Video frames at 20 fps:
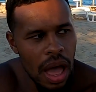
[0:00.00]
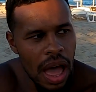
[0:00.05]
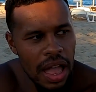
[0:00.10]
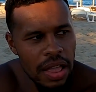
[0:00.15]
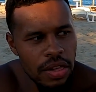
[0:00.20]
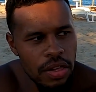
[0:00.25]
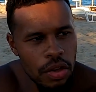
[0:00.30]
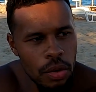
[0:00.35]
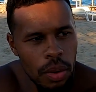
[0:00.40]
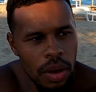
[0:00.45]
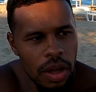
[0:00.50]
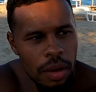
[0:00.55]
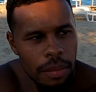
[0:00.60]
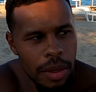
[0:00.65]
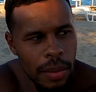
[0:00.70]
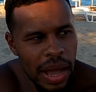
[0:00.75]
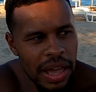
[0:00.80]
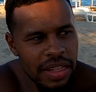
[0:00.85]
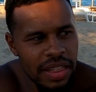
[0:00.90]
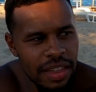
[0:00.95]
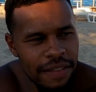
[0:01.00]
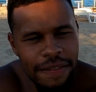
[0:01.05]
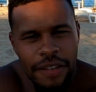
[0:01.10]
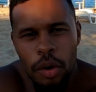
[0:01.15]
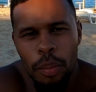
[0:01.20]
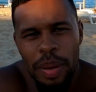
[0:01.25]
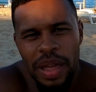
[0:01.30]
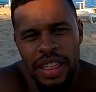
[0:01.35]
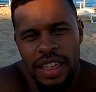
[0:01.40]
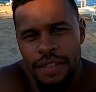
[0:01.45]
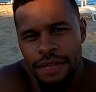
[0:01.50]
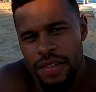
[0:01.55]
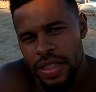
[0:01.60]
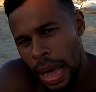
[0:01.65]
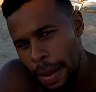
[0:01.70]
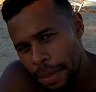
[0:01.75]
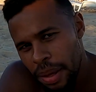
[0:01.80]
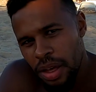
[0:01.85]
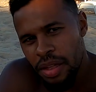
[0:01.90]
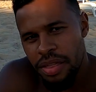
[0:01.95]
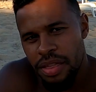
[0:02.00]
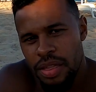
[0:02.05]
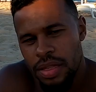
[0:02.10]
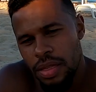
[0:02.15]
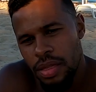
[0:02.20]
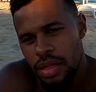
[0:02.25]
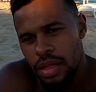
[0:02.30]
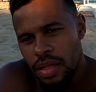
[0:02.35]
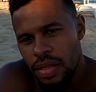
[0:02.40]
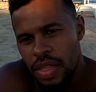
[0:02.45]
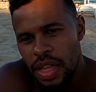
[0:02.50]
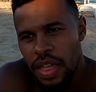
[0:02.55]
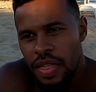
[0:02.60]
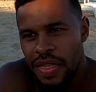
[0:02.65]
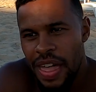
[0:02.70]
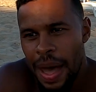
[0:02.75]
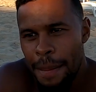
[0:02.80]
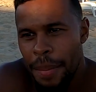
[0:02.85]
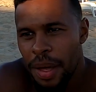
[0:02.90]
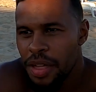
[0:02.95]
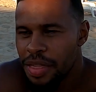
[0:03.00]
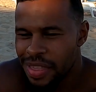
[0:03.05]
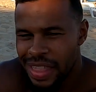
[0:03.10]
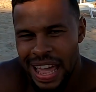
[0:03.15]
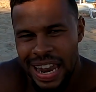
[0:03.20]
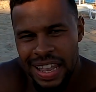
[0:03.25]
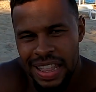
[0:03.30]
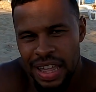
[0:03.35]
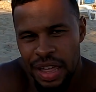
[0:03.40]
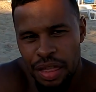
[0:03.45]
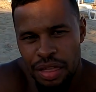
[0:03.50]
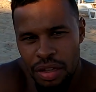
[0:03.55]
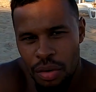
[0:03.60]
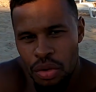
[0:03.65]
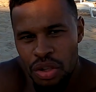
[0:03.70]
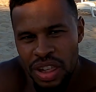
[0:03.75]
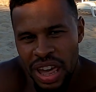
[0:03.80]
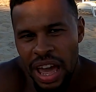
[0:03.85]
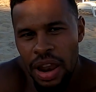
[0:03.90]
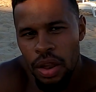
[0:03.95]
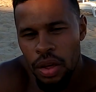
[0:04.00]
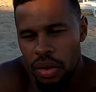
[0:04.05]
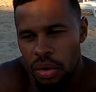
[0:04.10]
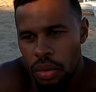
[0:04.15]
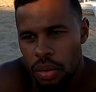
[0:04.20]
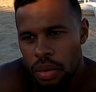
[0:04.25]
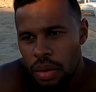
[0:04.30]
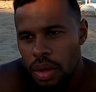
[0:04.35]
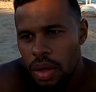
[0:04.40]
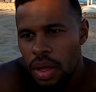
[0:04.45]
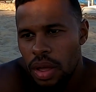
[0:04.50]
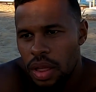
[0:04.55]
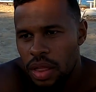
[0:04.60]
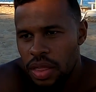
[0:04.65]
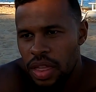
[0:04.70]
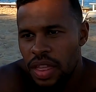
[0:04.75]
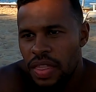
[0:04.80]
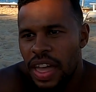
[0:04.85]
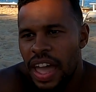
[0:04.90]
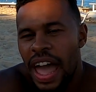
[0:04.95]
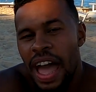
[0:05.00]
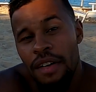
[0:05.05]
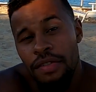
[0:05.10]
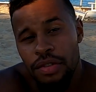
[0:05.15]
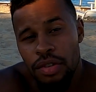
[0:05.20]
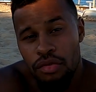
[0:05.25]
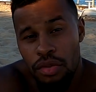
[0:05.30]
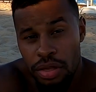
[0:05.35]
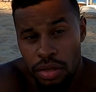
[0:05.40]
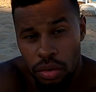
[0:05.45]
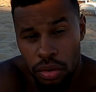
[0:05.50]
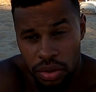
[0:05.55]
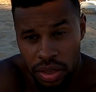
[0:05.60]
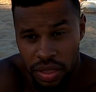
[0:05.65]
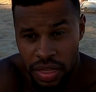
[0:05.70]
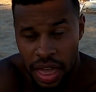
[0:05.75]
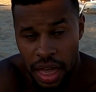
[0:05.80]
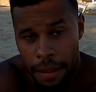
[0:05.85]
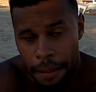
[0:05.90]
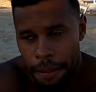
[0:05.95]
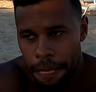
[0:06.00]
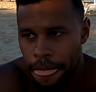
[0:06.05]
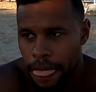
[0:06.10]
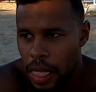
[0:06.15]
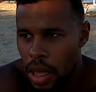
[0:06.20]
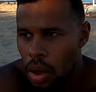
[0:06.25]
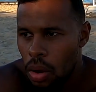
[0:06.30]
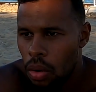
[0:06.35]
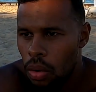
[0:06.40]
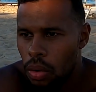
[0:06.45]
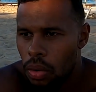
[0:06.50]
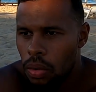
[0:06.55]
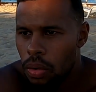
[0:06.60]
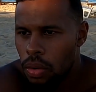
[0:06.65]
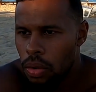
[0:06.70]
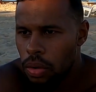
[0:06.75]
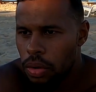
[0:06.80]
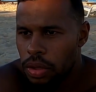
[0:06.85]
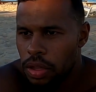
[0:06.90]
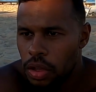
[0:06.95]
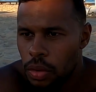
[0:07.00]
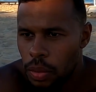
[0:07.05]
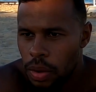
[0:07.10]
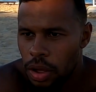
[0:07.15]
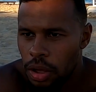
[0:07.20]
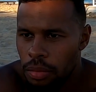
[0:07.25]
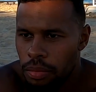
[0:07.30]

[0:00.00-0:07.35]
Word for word: and you, um, you actually feel pity for that person, that their personality is so shallow that they have to resort to that. Or you,